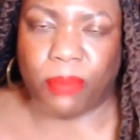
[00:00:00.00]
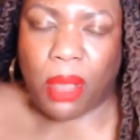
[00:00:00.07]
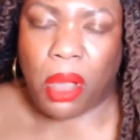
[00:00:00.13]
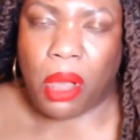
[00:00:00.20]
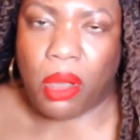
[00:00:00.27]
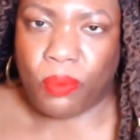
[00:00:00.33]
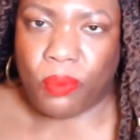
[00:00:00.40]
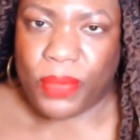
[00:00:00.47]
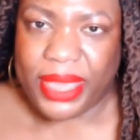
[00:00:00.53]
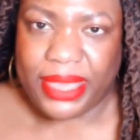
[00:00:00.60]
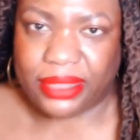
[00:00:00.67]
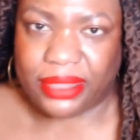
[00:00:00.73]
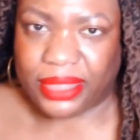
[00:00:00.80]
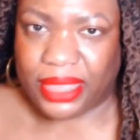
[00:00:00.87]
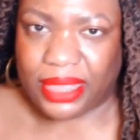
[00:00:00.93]
Paul
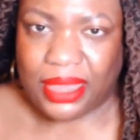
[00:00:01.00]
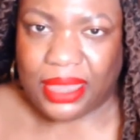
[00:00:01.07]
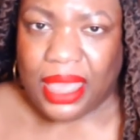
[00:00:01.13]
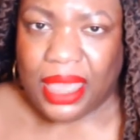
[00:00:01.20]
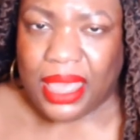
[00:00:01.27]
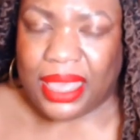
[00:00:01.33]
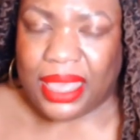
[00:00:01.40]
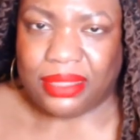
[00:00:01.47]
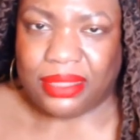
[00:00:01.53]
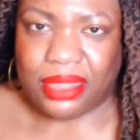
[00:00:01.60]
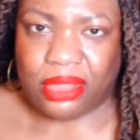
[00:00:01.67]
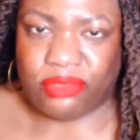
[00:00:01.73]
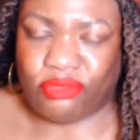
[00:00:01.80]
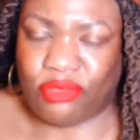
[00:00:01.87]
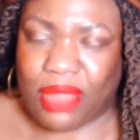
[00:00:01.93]
Whelan and
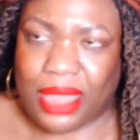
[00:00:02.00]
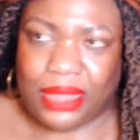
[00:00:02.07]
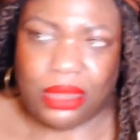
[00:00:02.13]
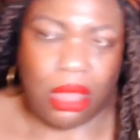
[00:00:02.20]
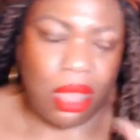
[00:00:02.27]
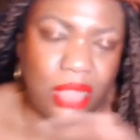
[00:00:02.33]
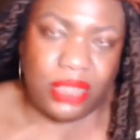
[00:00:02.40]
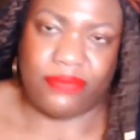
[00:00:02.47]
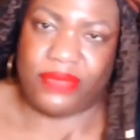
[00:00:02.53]
they're trying to all of a